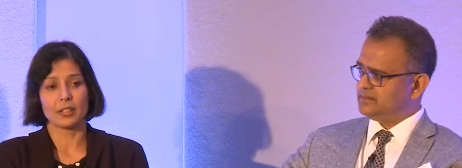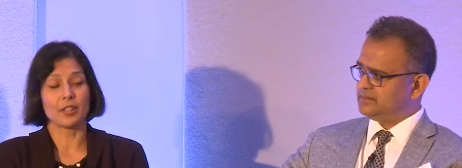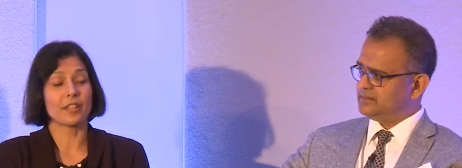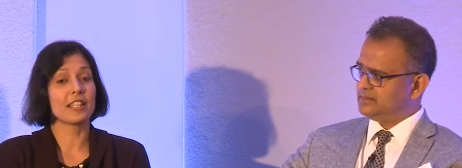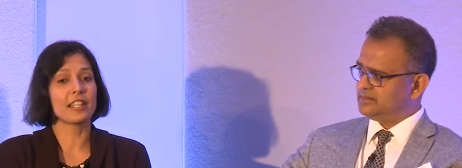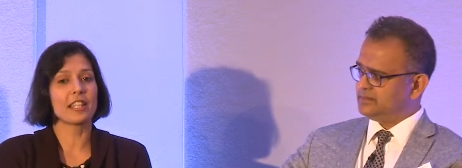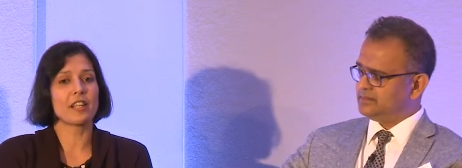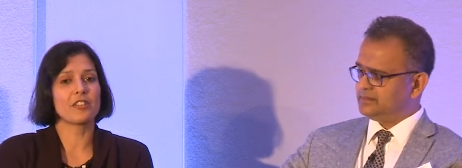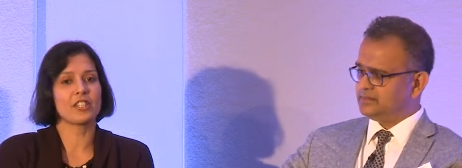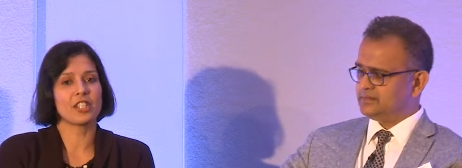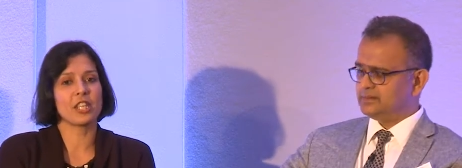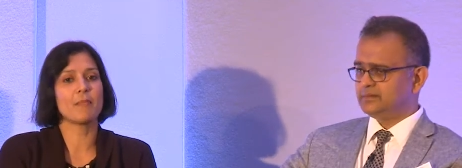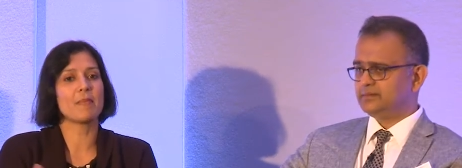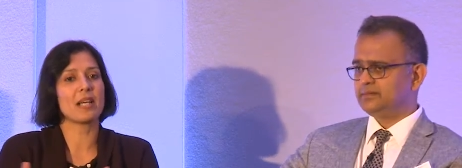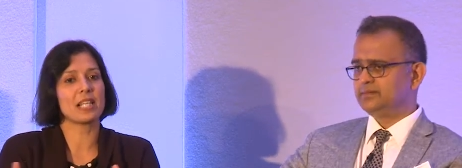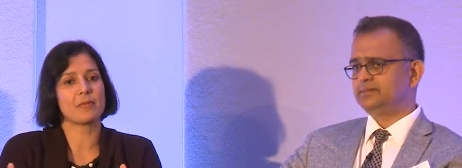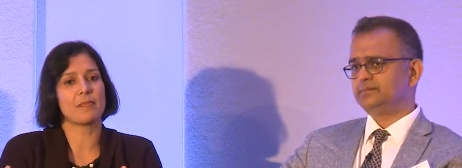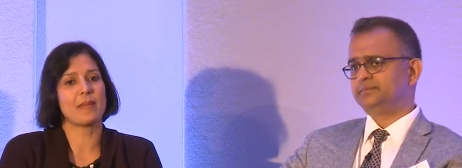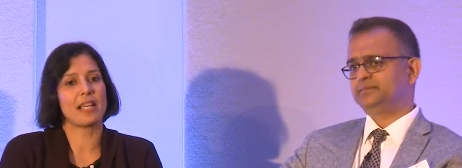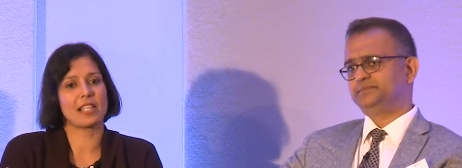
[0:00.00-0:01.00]
Speaker 1: So I think there are some
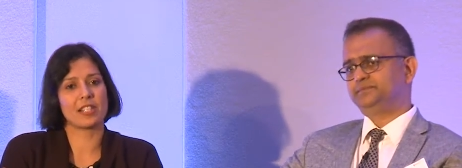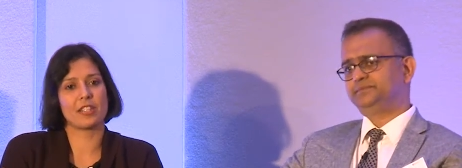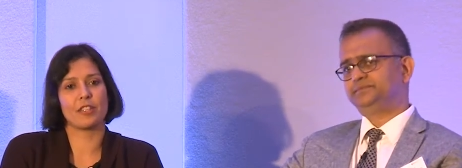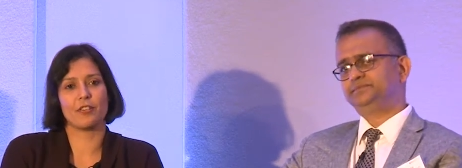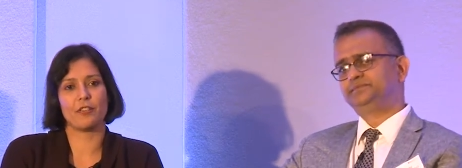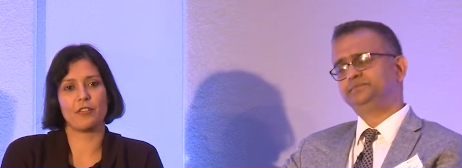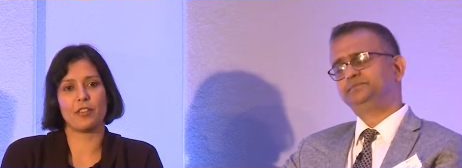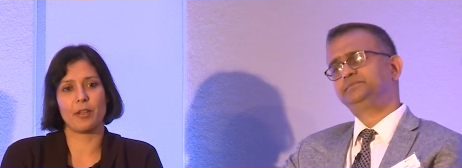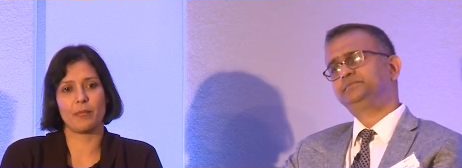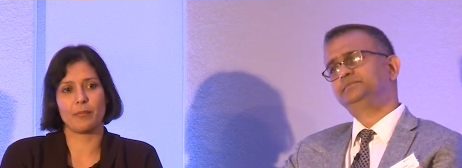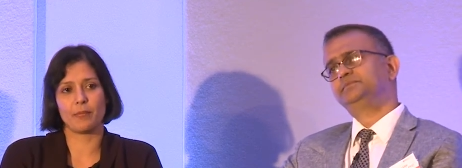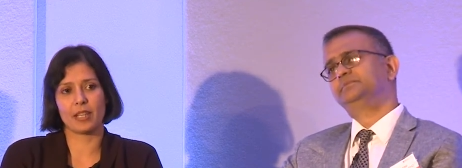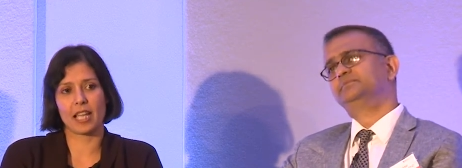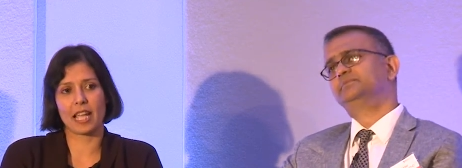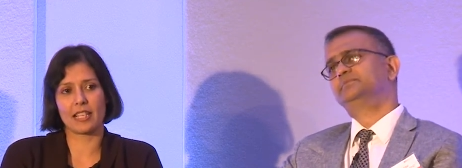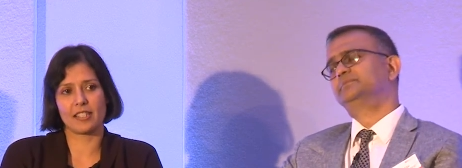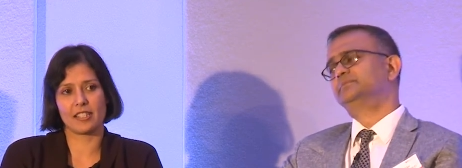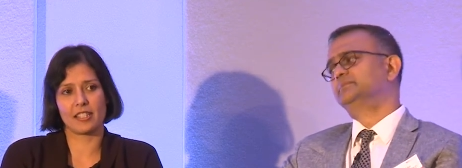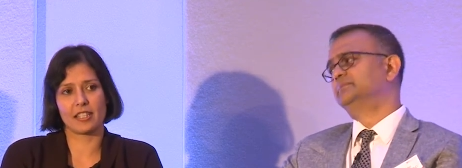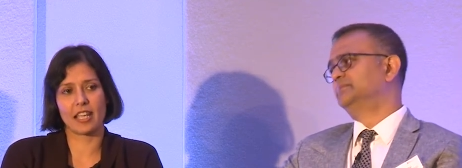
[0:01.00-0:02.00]
aspects of um,
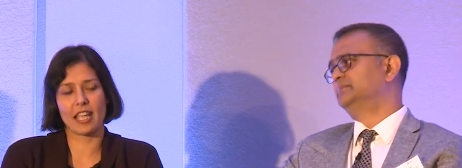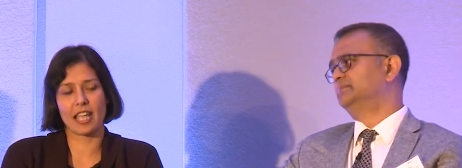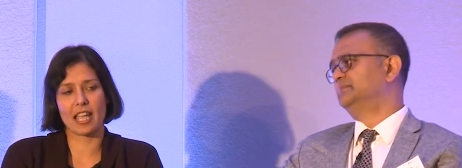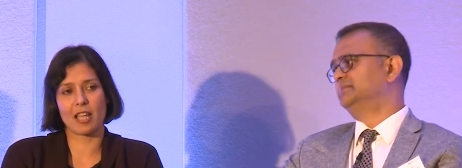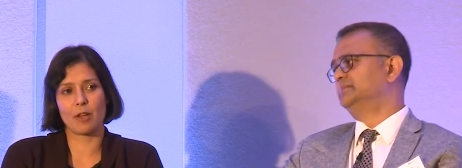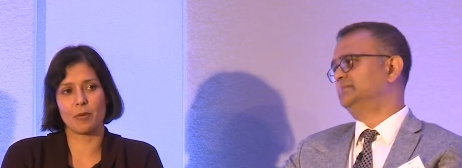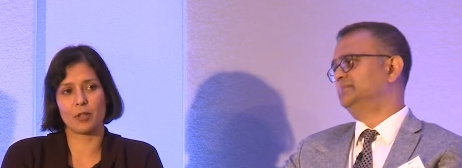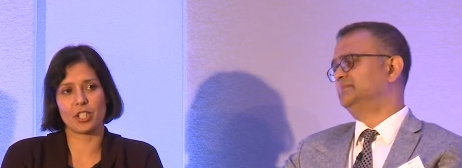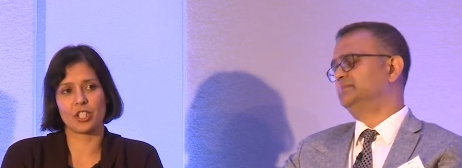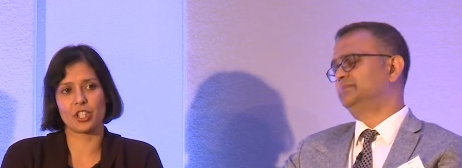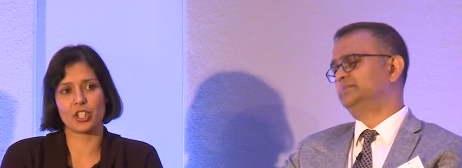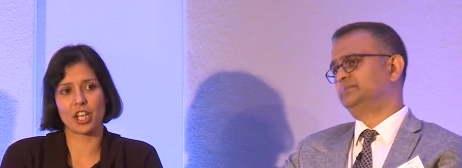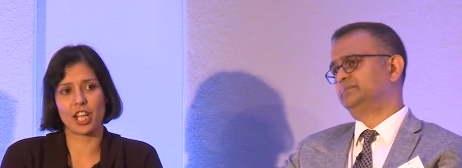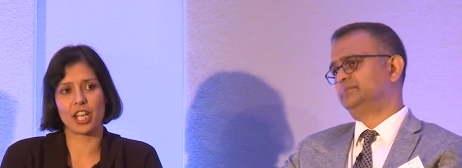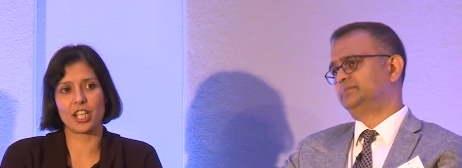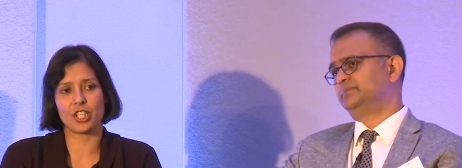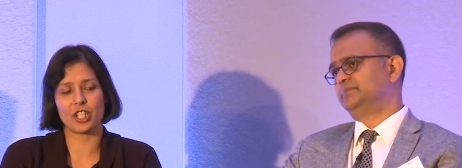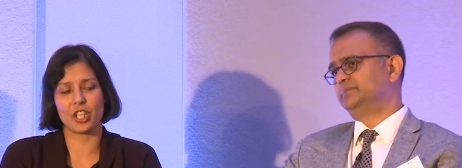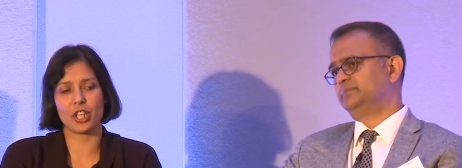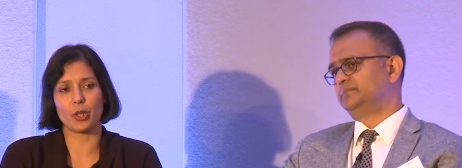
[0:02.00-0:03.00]
cancer care which are
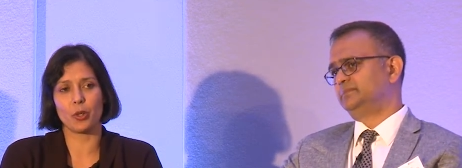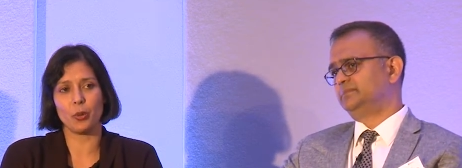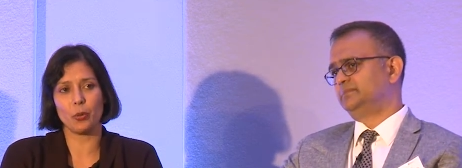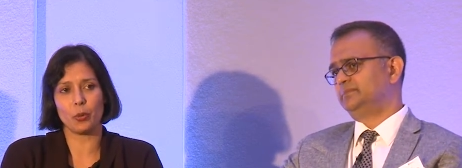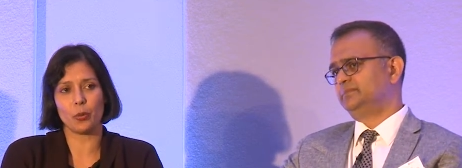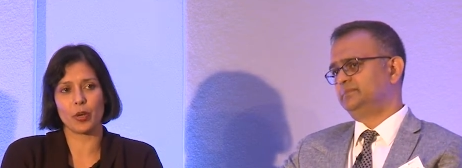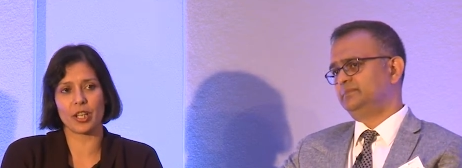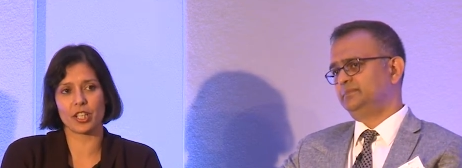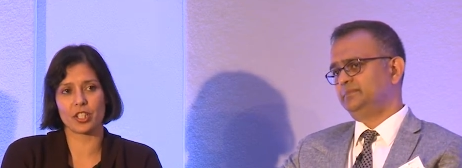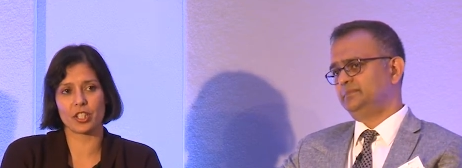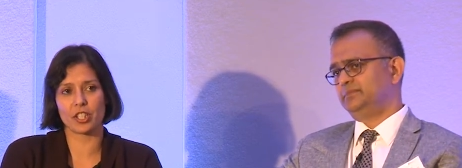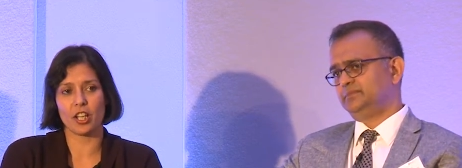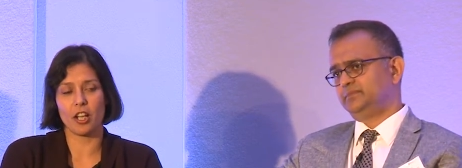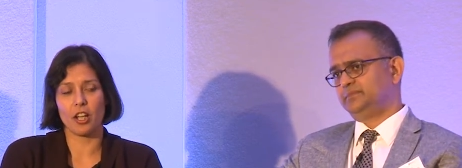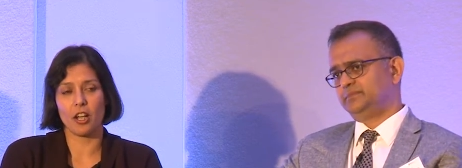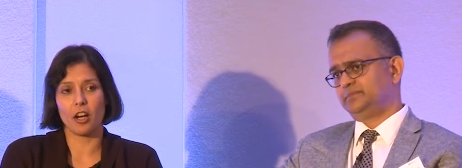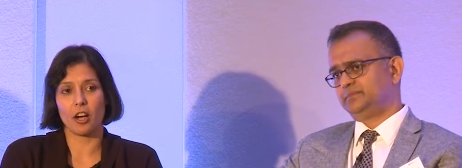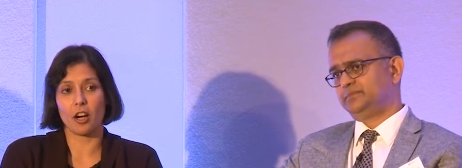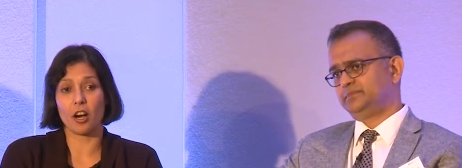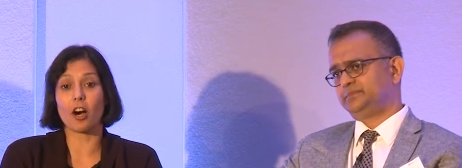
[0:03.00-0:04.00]
changing, which
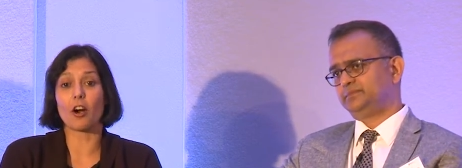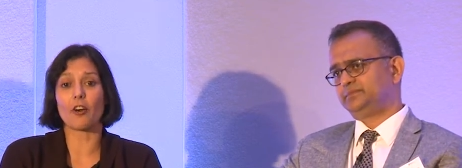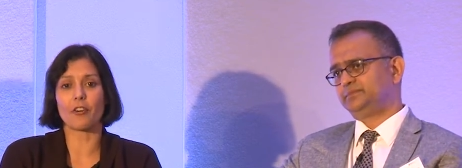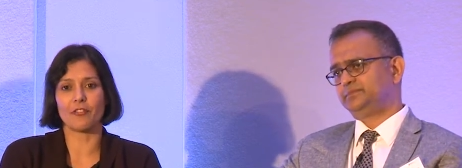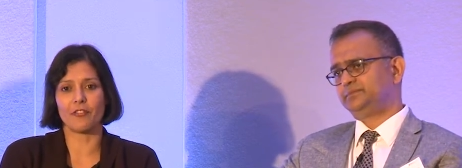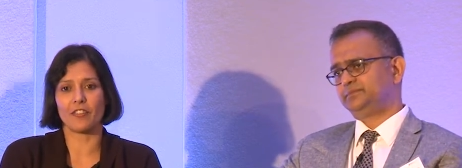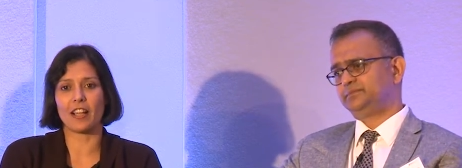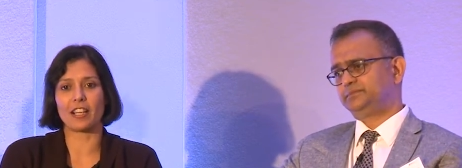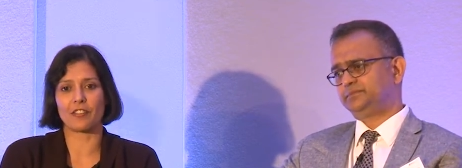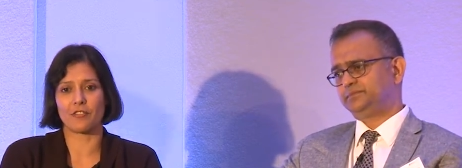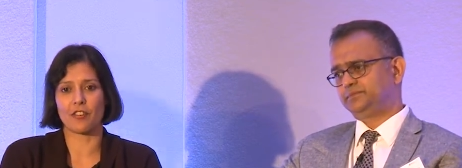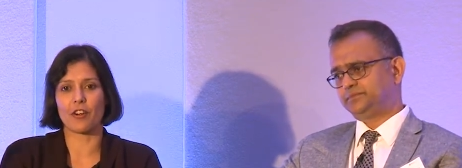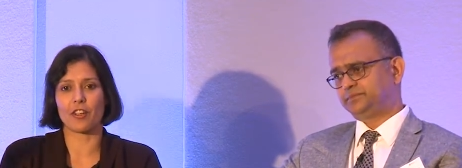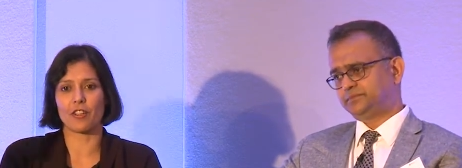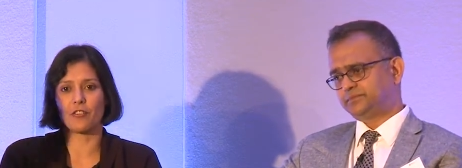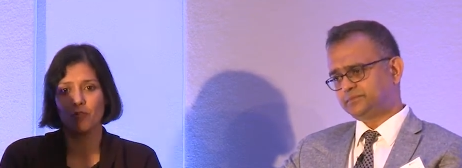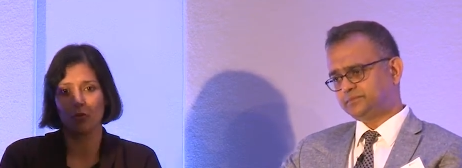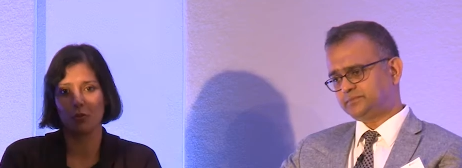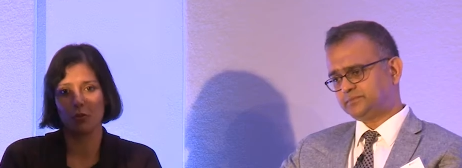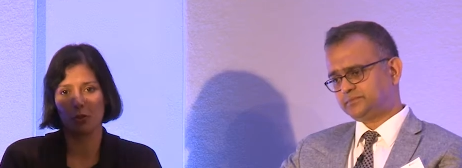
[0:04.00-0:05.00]
are in fact very
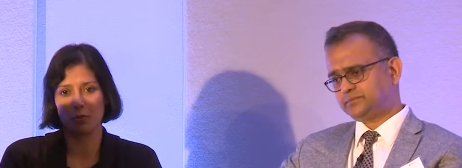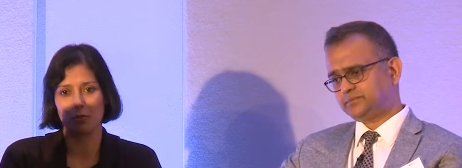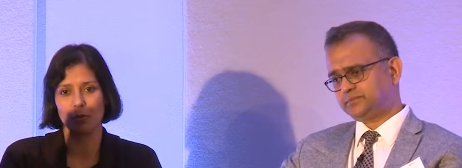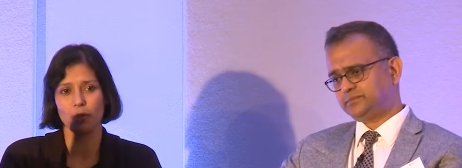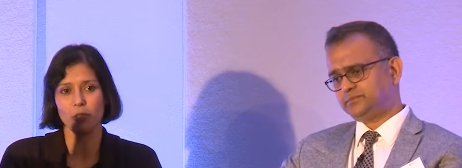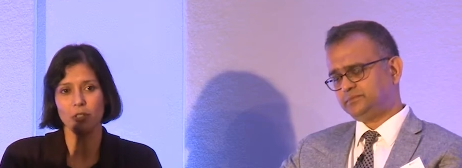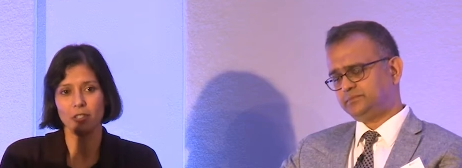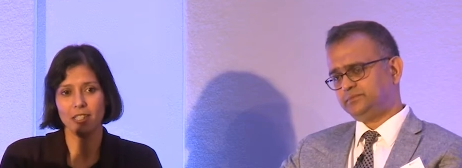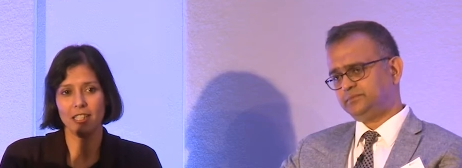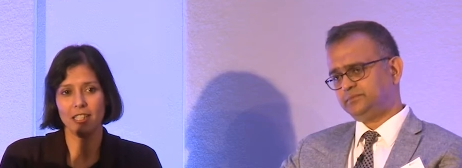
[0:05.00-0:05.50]
affordable.